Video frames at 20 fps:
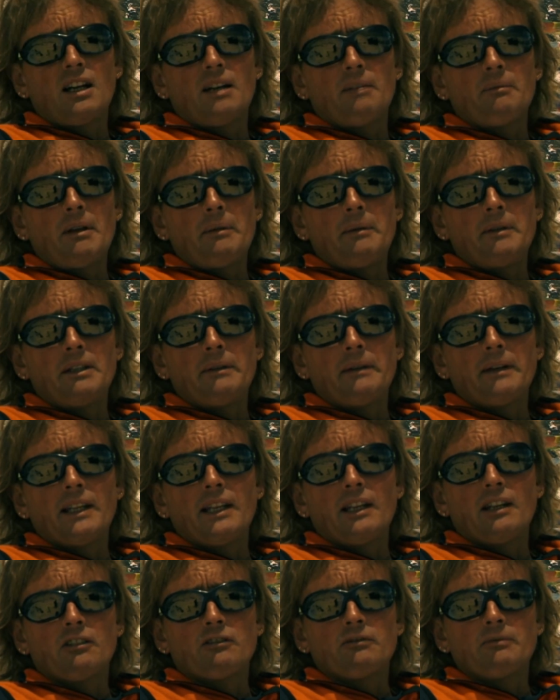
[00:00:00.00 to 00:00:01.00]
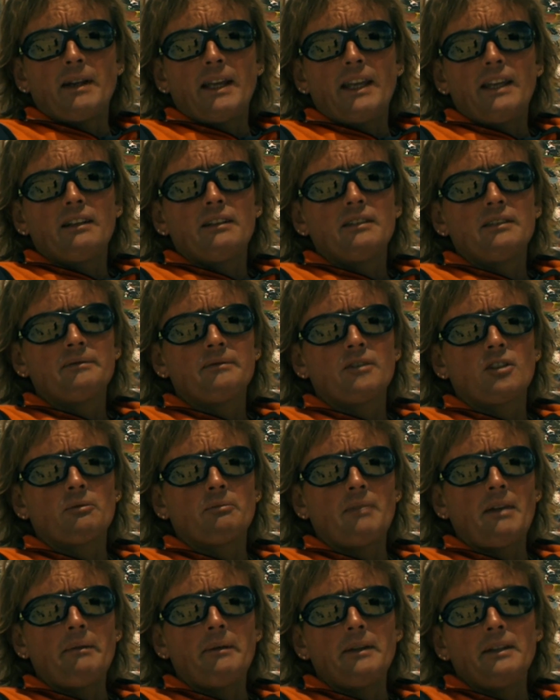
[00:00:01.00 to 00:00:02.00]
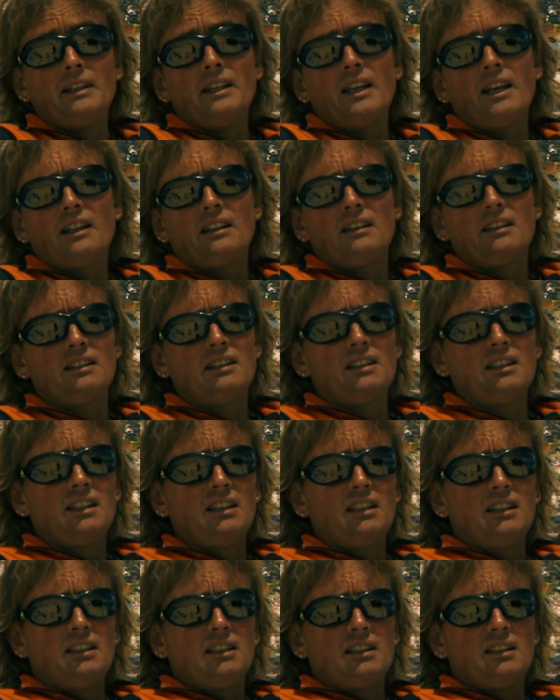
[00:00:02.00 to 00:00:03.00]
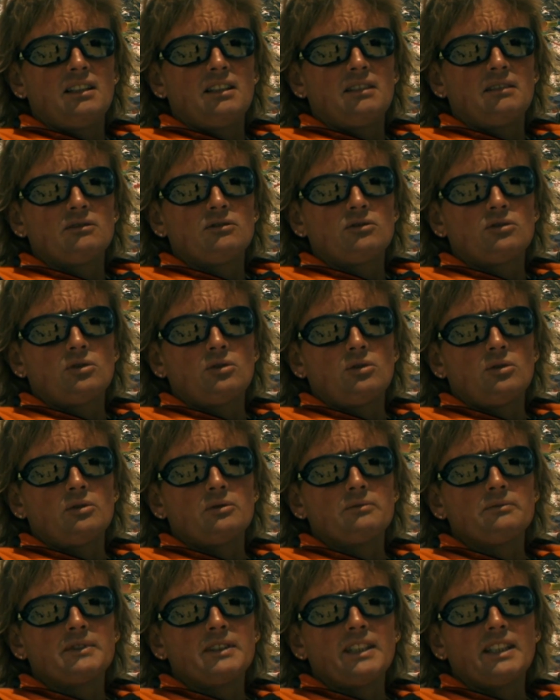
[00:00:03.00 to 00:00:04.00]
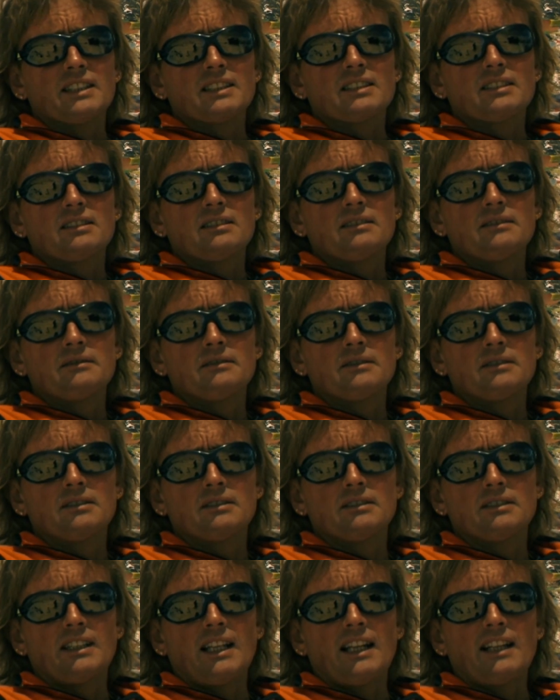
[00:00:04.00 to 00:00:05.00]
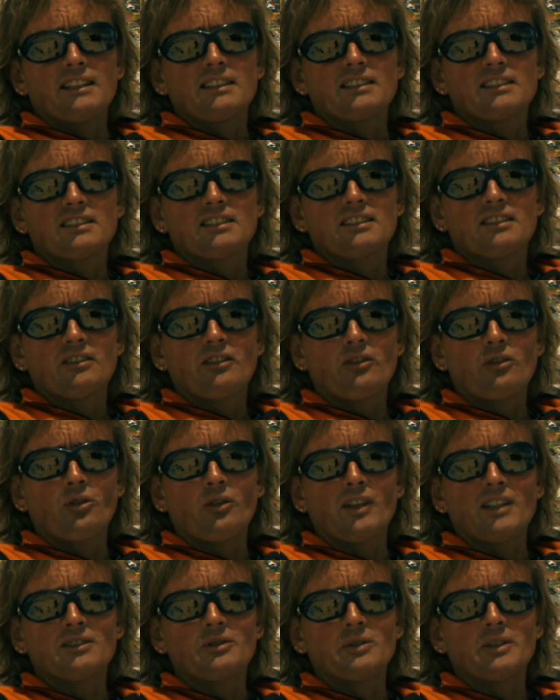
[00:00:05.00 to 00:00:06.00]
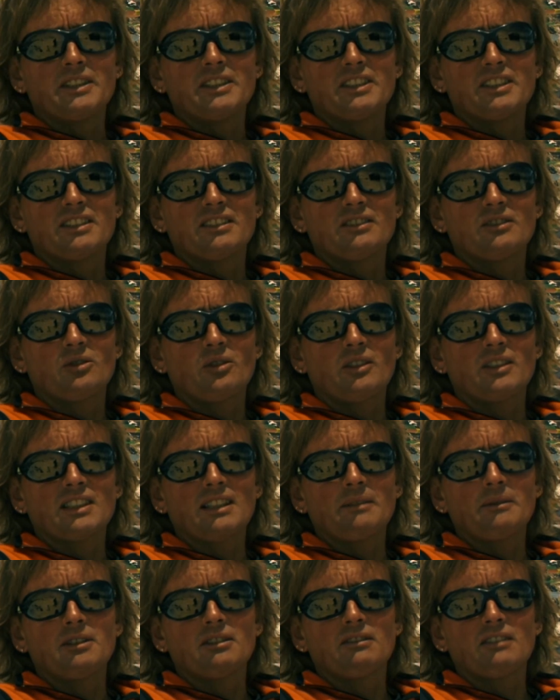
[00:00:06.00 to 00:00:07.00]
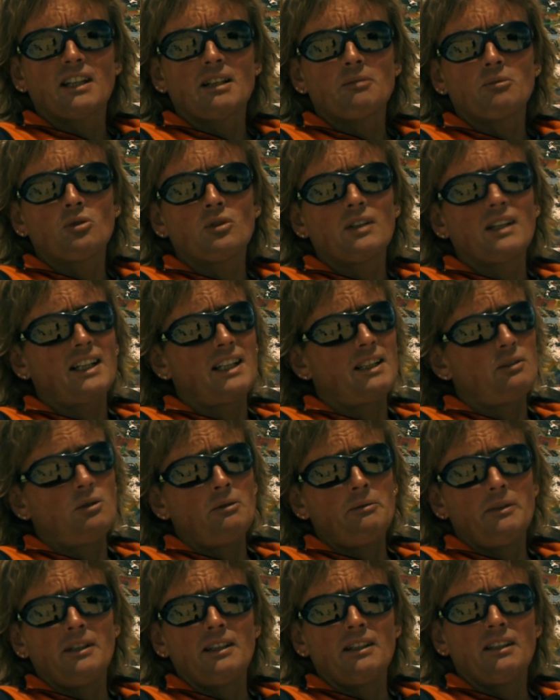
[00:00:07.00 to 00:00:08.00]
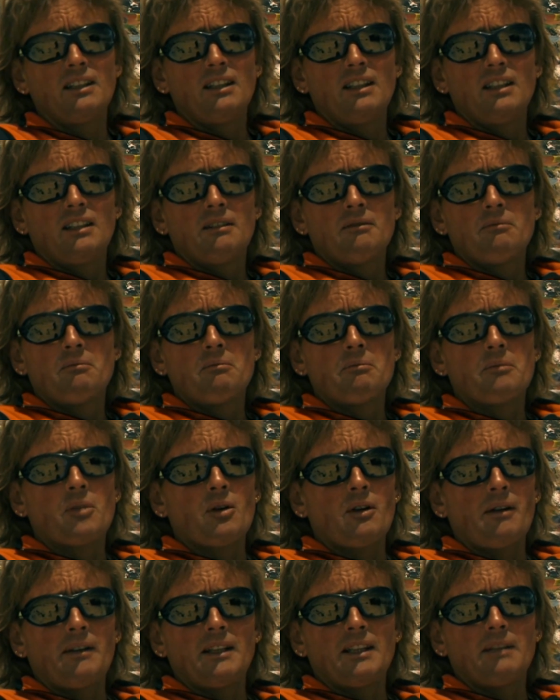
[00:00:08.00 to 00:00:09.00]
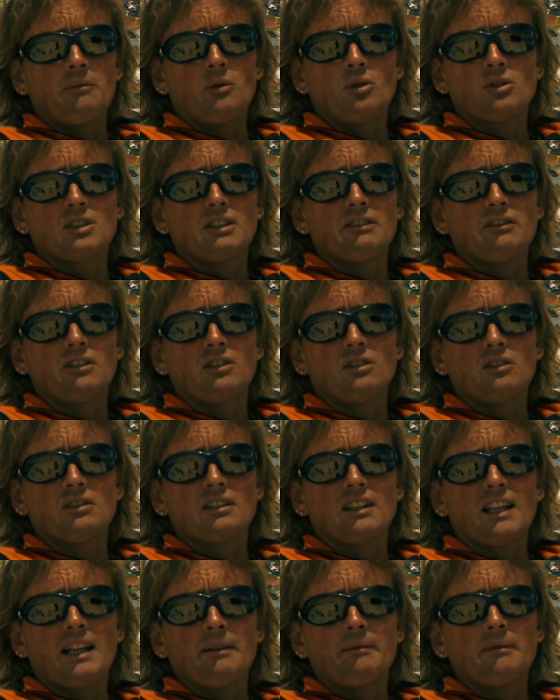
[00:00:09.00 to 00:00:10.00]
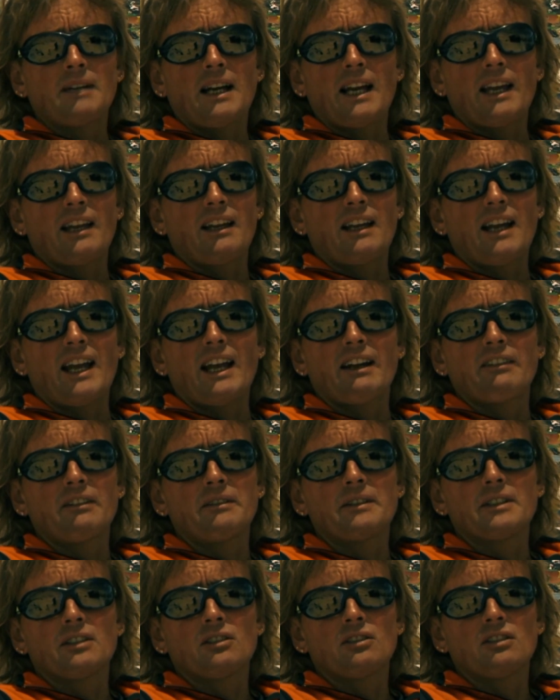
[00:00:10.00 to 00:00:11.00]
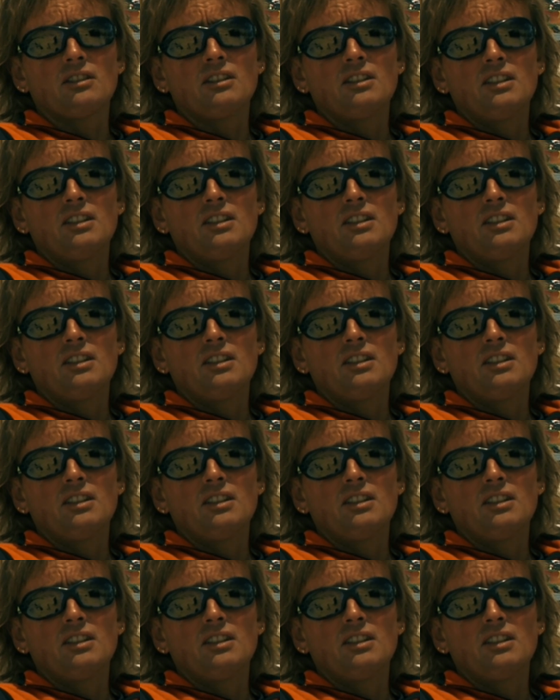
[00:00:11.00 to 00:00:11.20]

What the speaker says: maybe in the beginning of May or maybe in the end, to just dance to that reach, to the summit of Annapurna. It will be probably the most difficult climb I have ever done,